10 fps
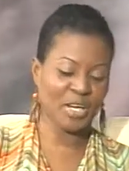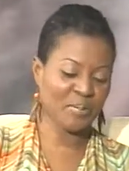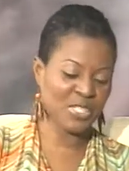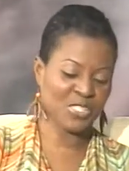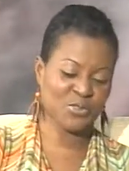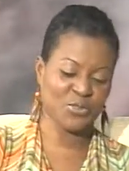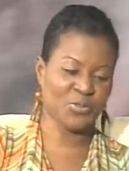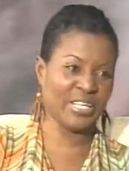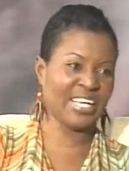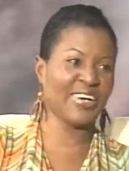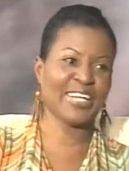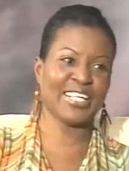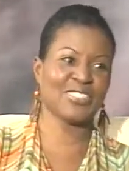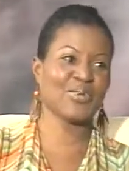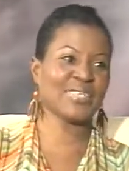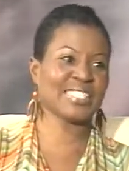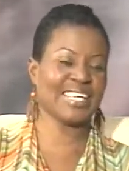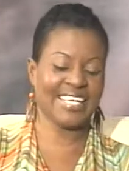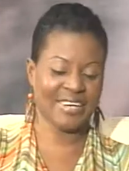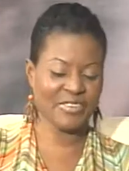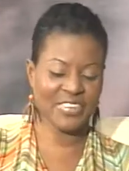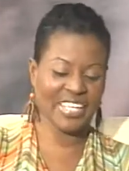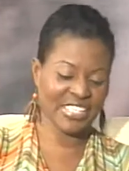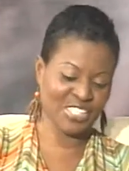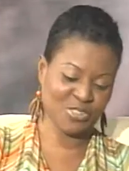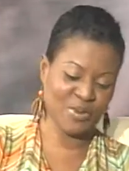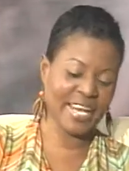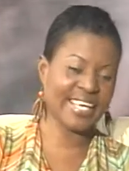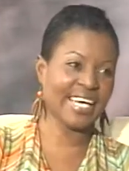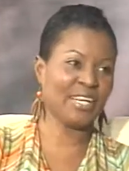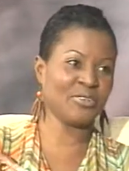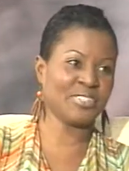and I'm just recording. So it's like everything is just writing out.